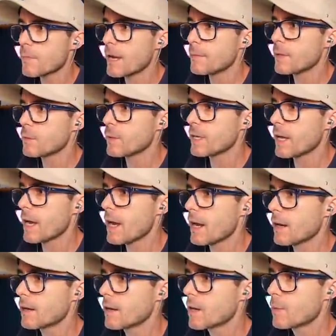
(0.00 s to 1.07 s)
Maybe we
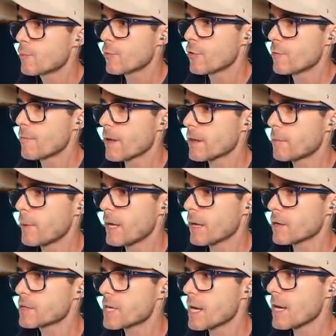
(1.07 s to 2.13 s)
can. Brood mother
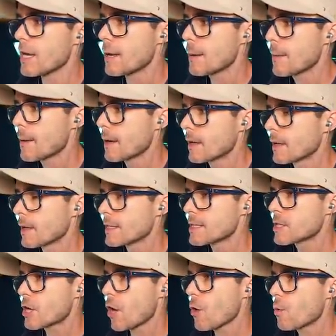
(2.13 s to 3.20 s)
BLT.
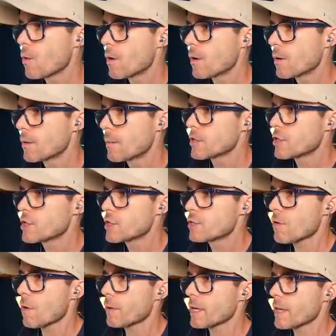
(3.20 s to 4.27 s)
Let's go. Let's
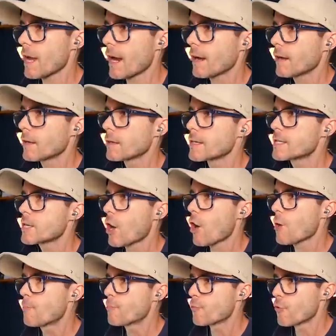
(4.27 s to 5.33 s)
just throw it in there. Let's
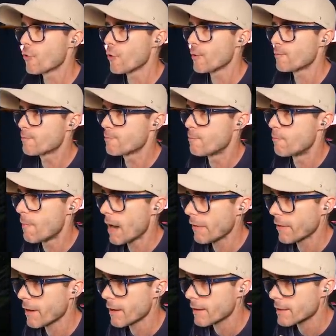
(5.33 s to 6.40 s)
go, brood
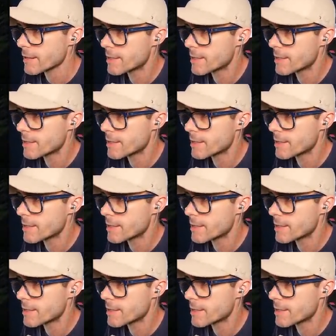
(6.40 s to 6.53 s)
mother.